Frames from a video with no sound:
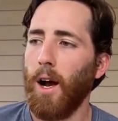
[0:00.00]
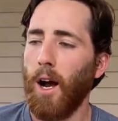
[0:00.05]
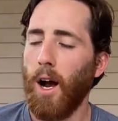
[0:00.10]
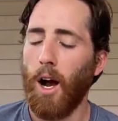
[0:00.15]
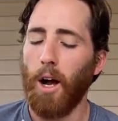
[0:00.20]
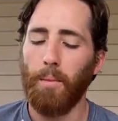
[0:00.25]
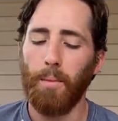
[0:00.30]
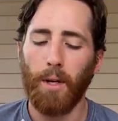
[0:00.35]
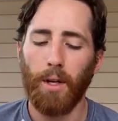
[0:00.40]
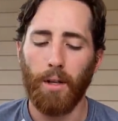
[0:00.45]

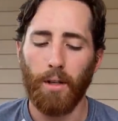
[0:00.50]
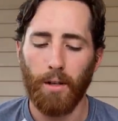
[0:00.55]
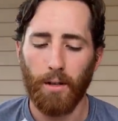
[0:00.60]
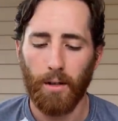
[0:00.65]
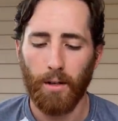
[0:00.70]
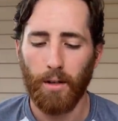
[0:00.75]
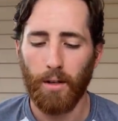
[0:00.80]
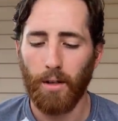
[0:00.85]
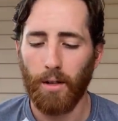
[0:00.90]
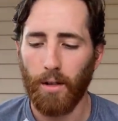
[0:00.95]
I mean,
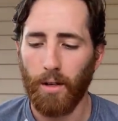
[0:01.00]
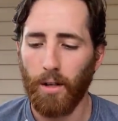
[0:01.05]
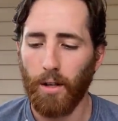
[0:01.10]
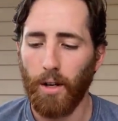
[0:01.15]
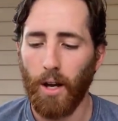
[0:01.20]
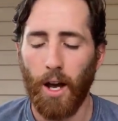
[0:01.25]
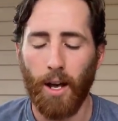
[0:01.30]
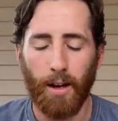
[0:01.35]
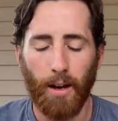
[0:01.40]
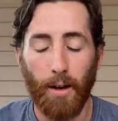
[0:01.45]

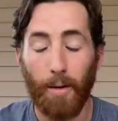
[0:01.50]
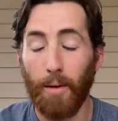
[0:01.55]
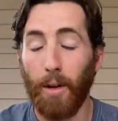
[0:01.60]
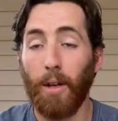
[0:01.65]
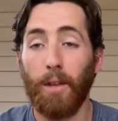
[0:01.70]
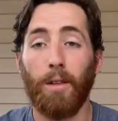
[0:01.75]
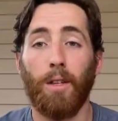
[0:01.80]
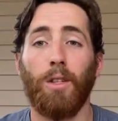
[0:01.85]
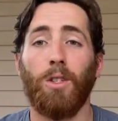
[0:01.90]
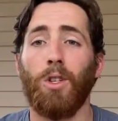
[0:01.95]

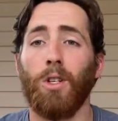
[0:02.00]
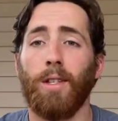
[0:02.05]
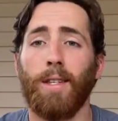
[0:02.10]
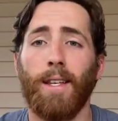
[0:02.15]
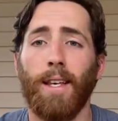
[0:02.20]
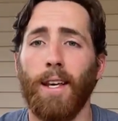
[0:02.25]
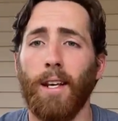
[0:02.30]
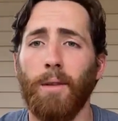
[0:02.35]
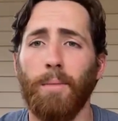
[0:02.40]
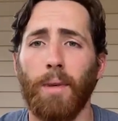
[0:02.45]
it's just
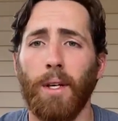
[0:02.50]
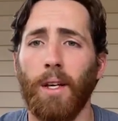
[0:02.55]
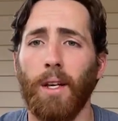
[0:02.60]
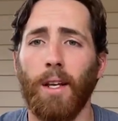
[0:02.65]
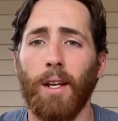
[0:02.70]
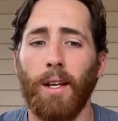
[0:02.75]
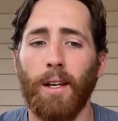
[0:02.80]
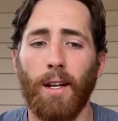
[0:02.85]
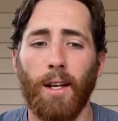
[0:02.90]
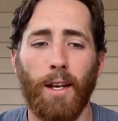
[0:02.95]
the enemy,
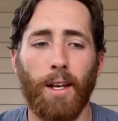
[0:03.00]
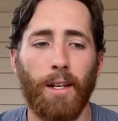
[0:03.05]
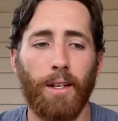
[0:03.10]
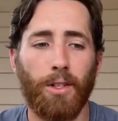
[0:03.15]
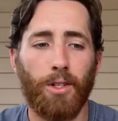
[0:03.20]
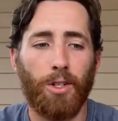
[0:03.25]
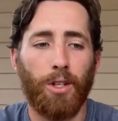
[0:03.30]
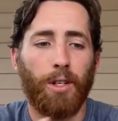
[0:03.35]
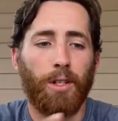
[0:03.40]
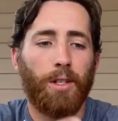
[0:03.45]
and
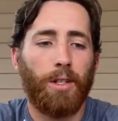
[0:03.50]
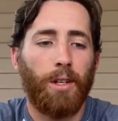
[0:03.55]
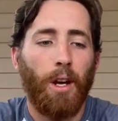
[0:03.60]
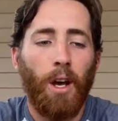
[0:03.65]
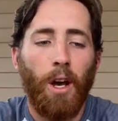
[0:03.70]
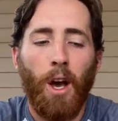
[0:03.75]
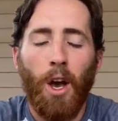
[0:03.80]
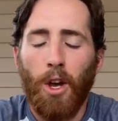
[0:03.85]
it's just,